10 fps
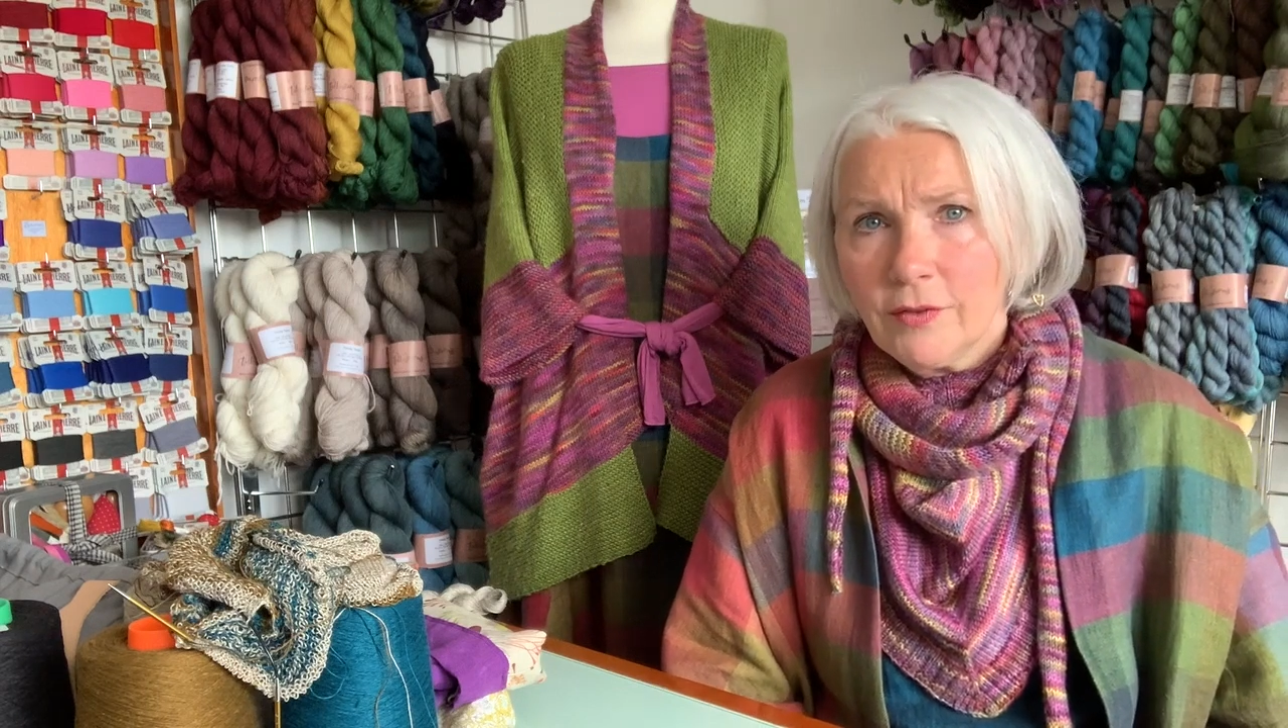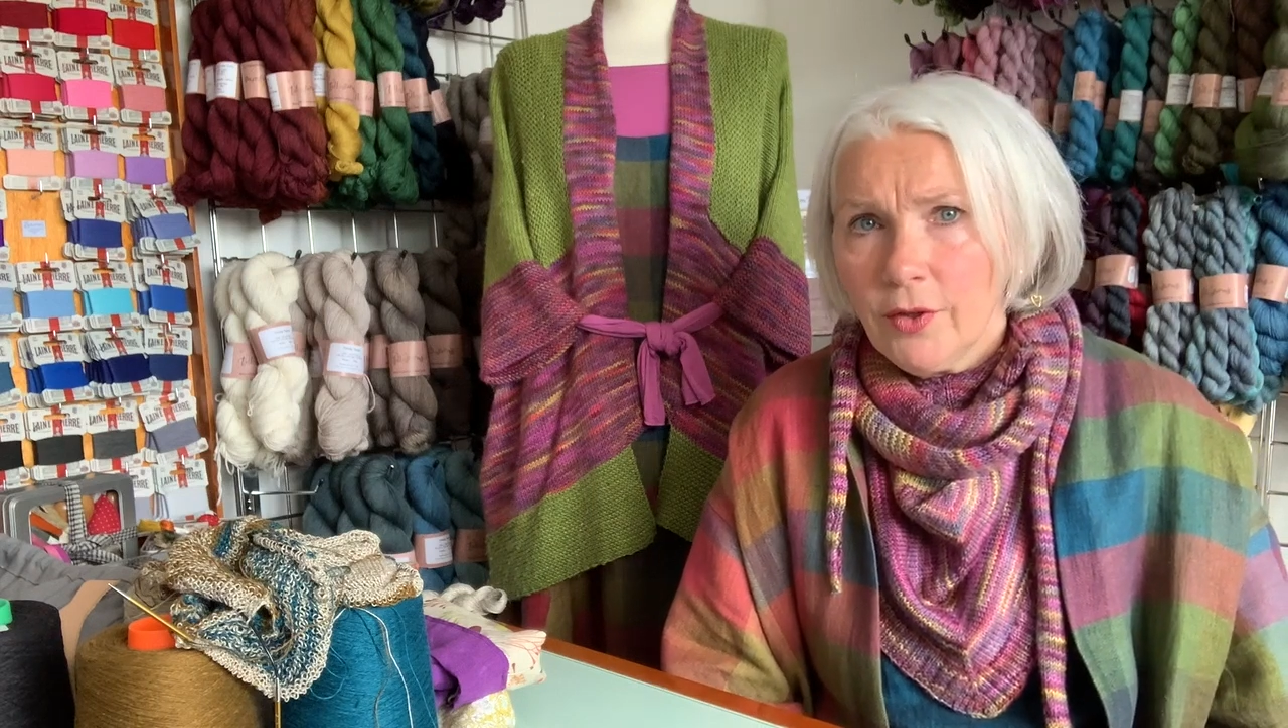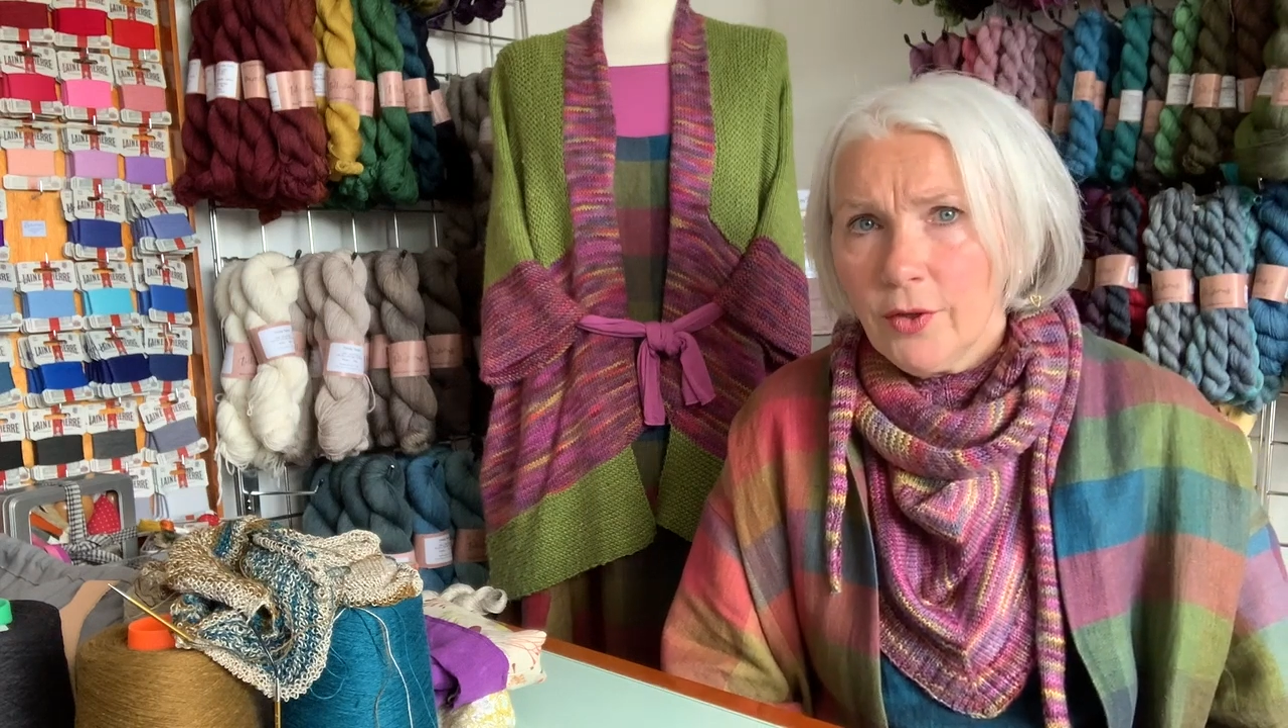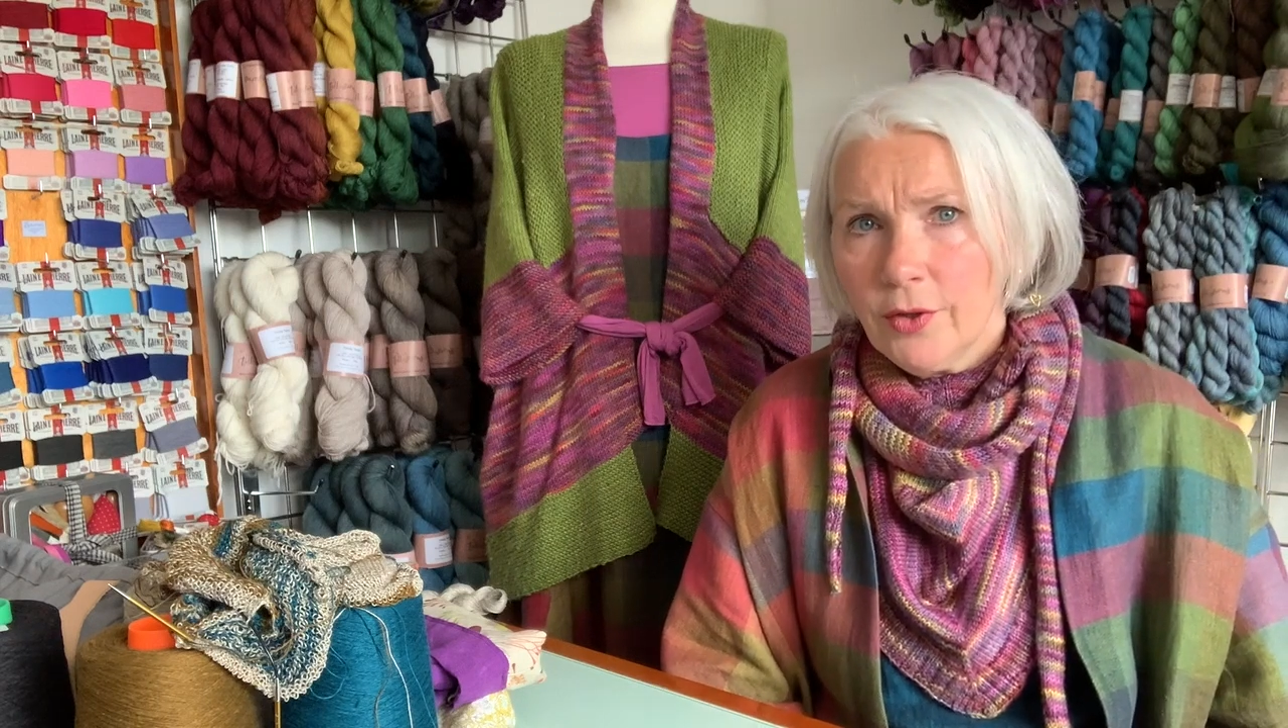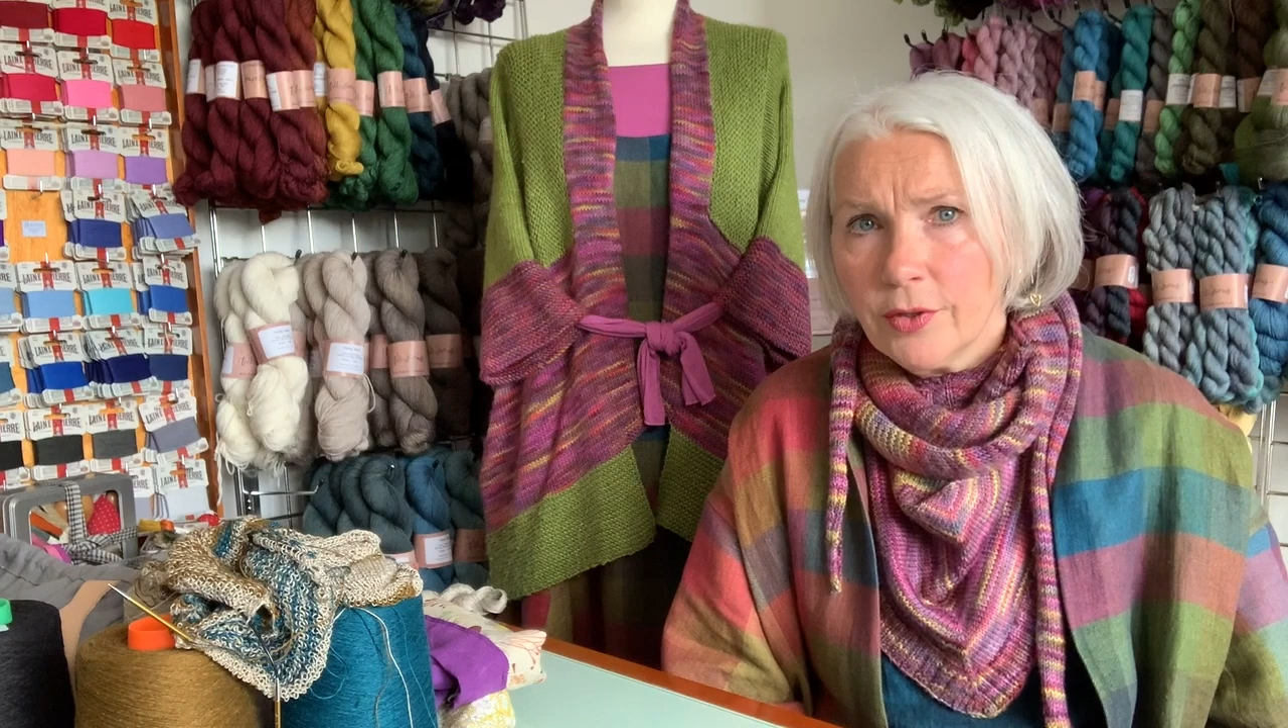
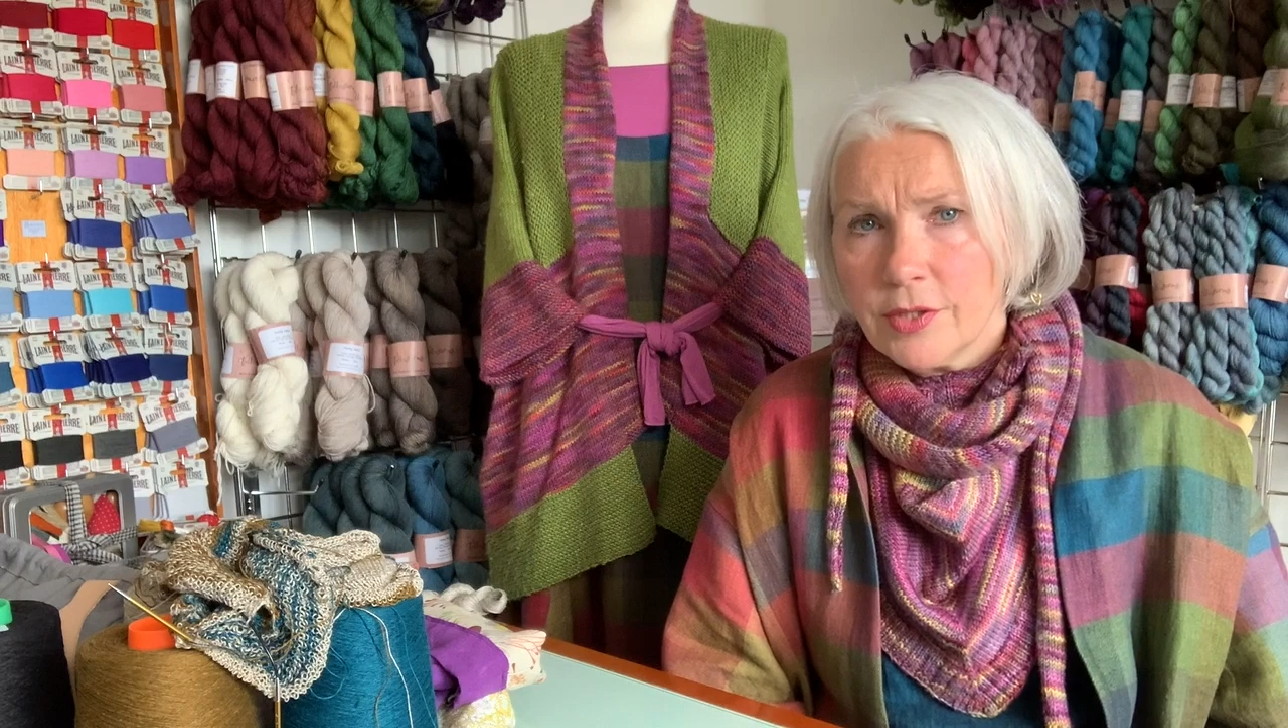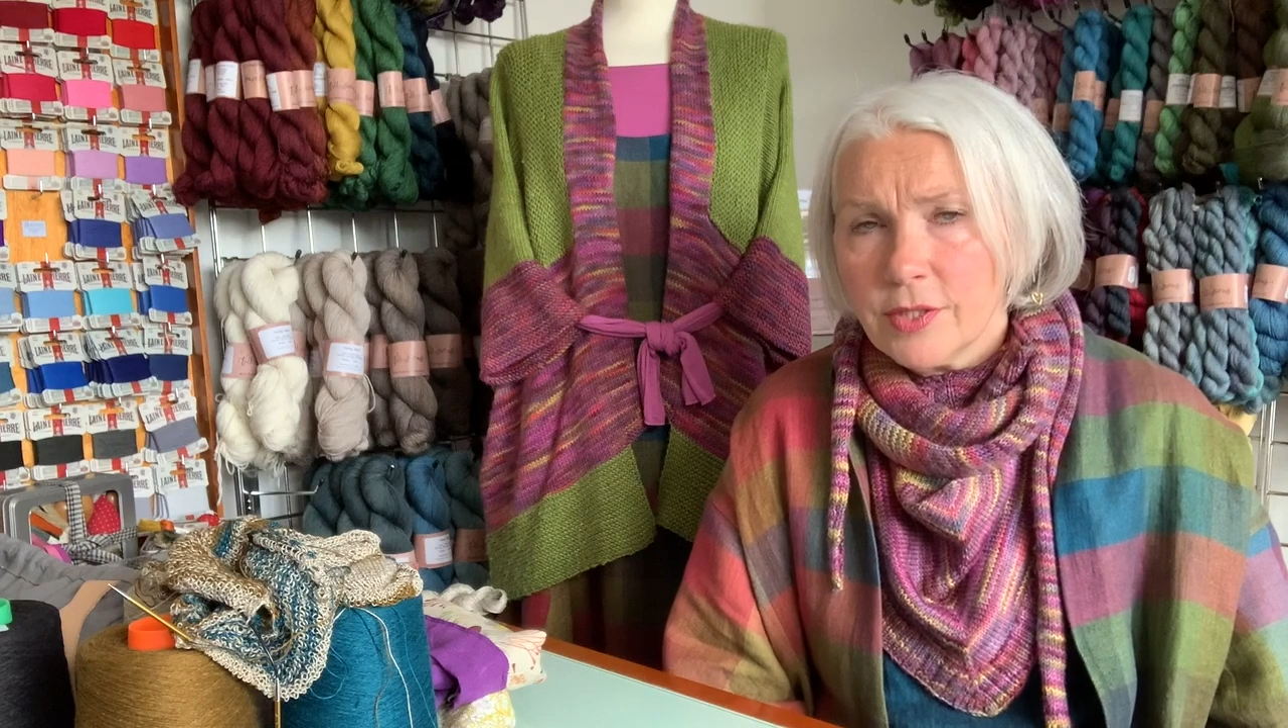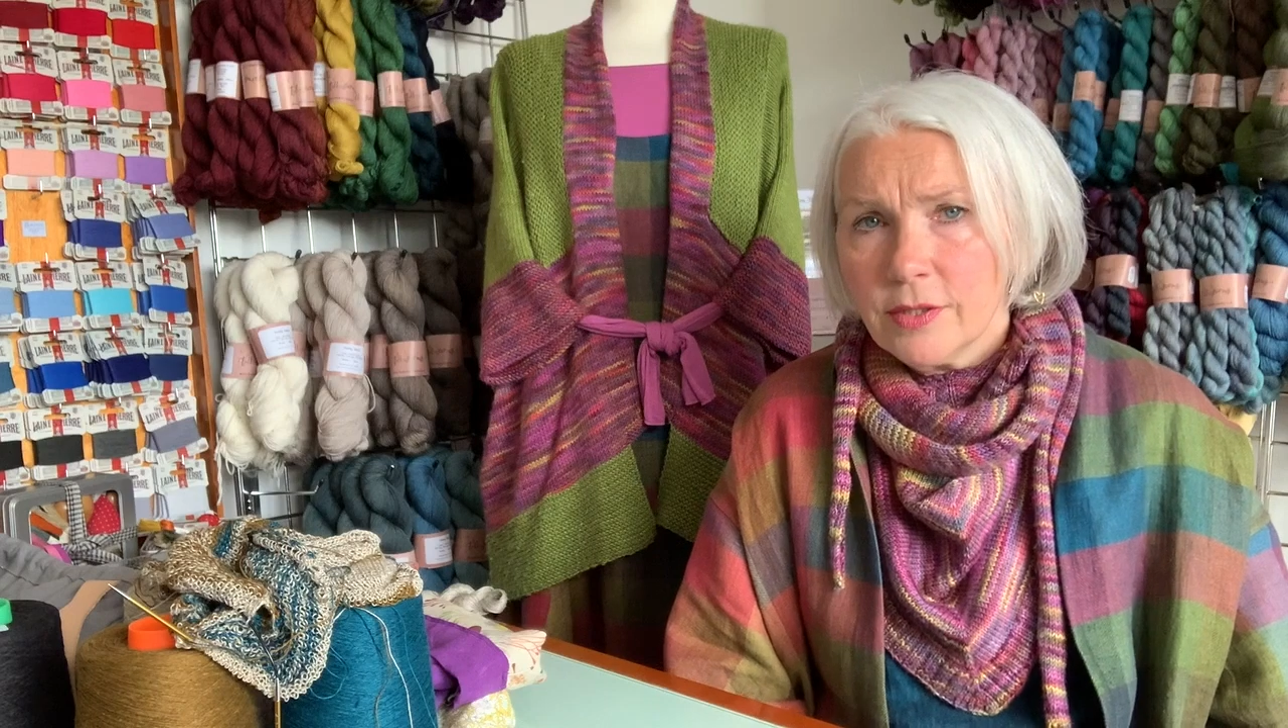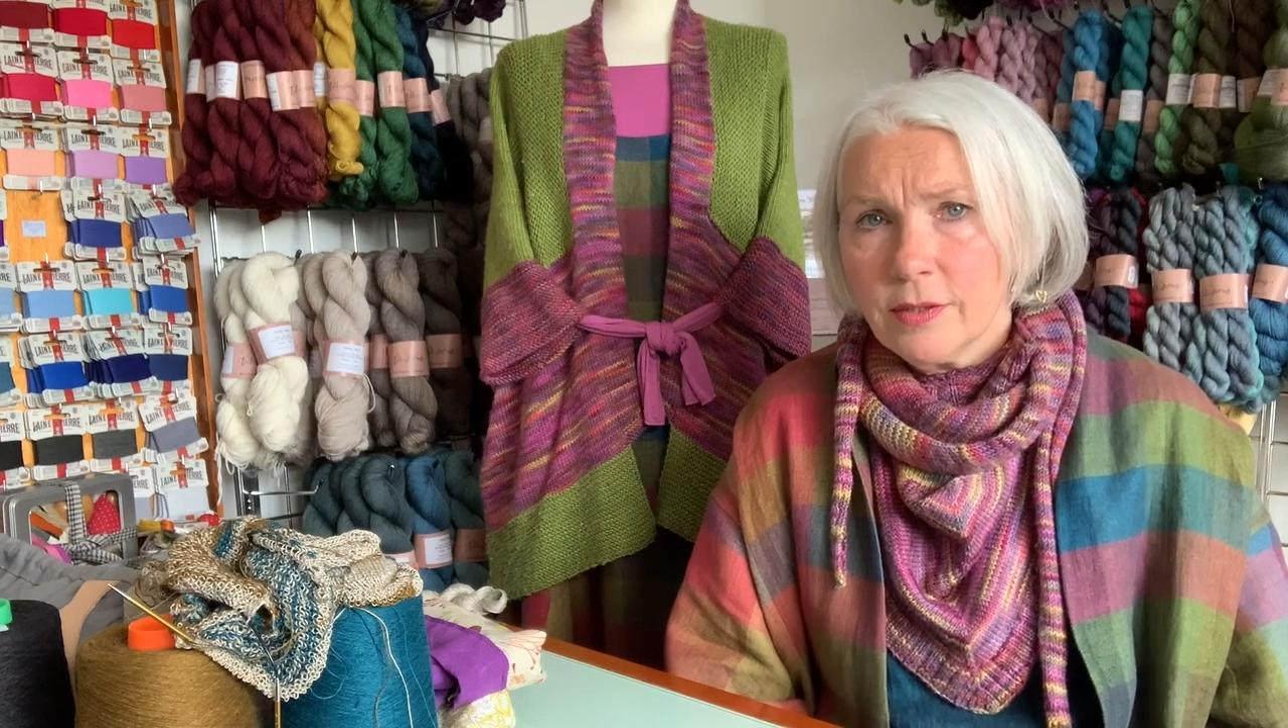learned